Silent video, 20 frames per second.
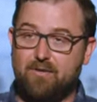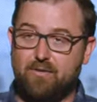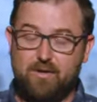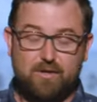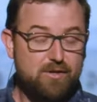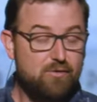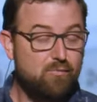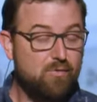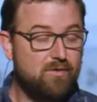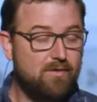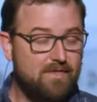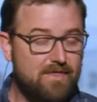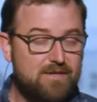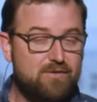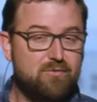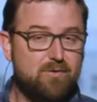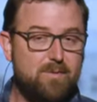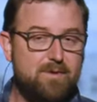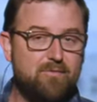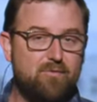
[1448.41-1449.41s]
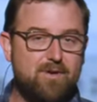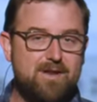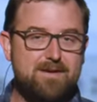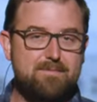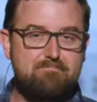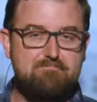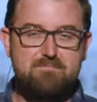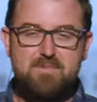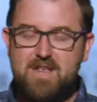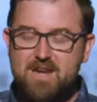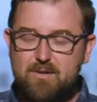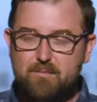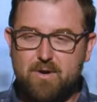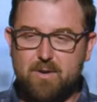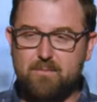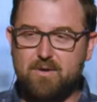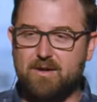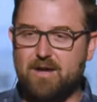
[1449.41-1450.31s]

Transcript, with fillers: you would, this would have been written minimum